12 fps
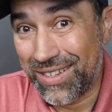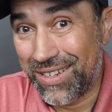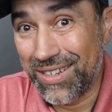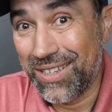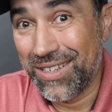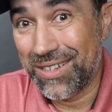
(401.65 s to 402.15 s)

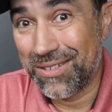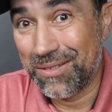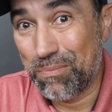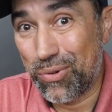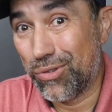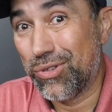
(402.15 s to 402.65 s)
This is a
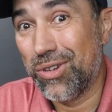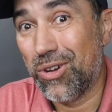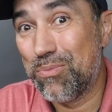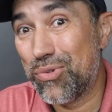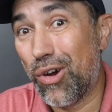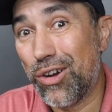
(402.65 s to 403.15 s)
personal
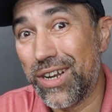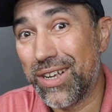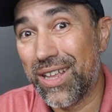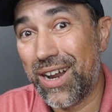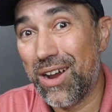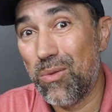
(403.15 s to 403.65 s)
project
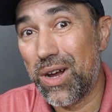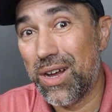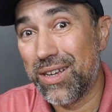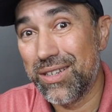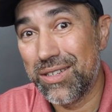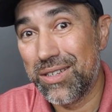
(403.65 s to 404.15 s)
that I
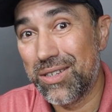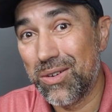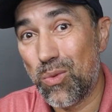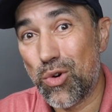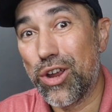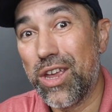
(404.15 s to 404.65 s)
was
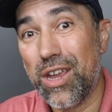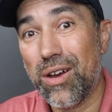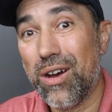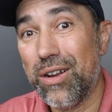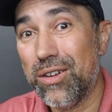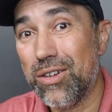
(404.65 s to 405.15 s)
working
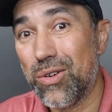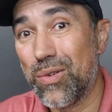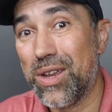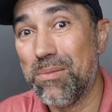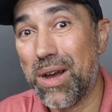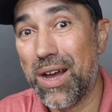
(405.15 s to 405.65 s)
on
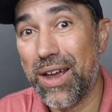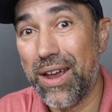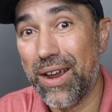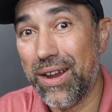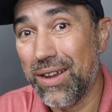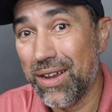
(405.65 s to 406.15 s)
during
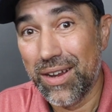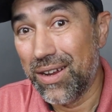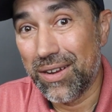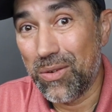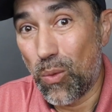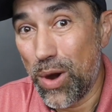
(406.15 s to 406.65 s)
my
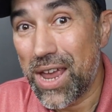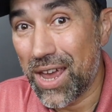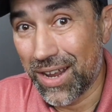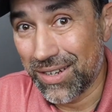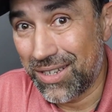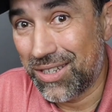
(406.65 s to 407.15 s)

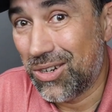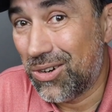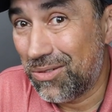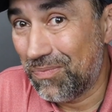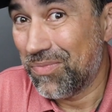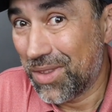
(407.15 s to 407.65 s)
weekends,
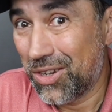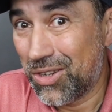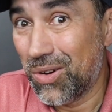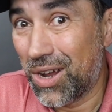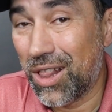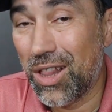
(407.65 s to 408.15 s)
so it took a